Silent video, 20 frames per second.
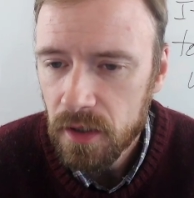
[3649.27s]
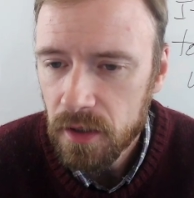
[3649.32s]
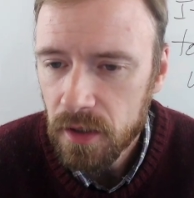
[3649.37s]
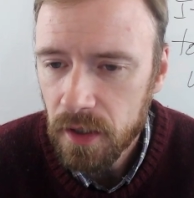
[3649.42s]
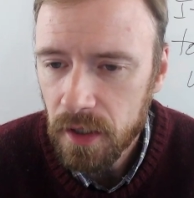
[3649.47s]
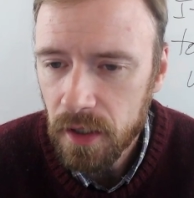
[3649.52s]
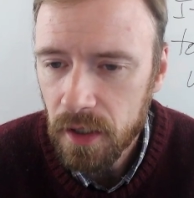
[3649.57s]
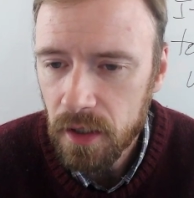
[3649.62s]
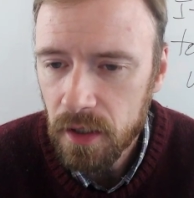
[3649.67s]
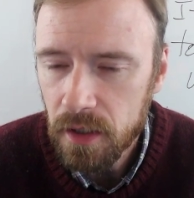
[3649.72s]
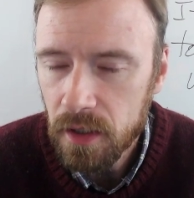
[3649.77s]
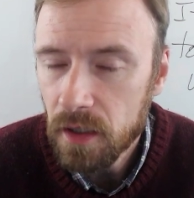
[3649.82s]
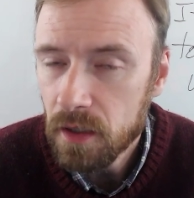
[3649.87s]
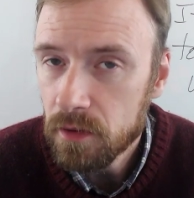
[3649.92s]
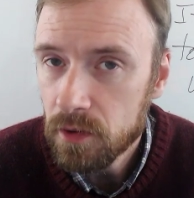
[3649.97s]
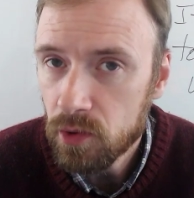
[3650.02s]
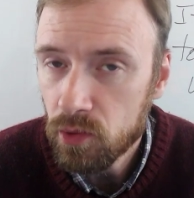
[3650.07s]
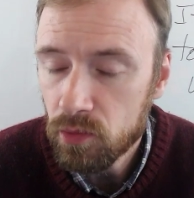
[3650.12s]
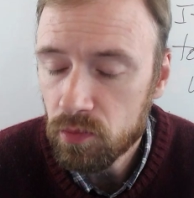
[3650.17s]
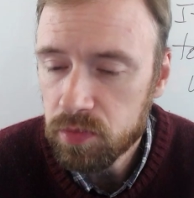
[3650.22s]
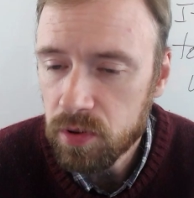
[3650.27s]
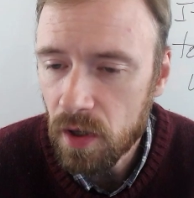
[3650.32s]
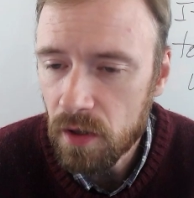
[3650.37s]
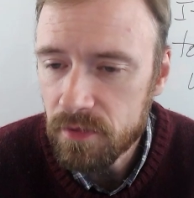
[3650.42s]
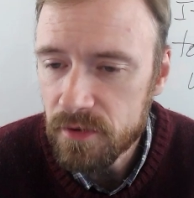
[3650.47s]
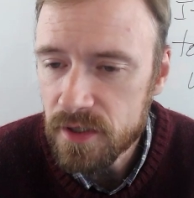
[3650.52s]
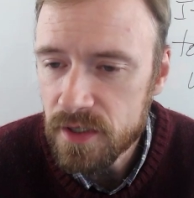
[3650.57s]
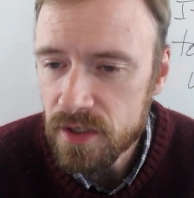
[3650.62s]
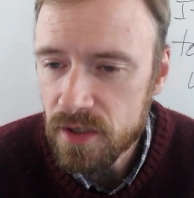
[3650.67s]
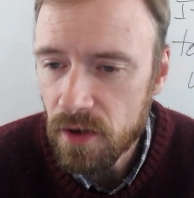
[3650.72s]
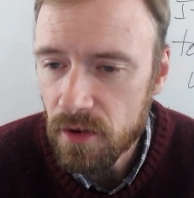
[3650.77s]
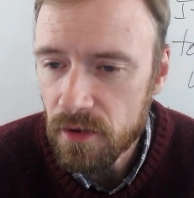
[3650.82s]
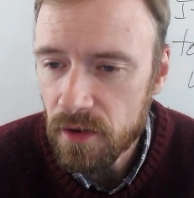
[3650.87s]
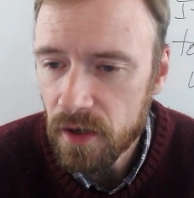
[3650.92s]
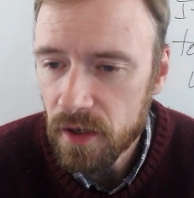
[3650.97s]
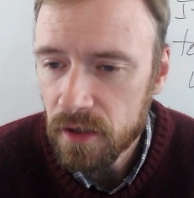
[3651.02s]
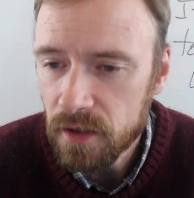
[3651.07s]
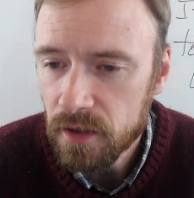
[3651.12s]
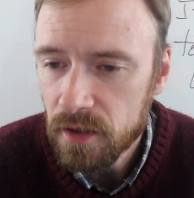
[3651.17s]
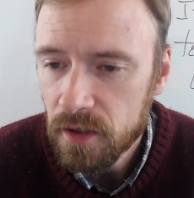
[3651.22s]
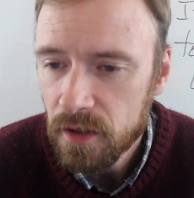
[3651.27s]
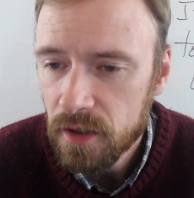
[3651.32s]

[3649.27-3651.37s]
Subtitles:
and you probably saw that.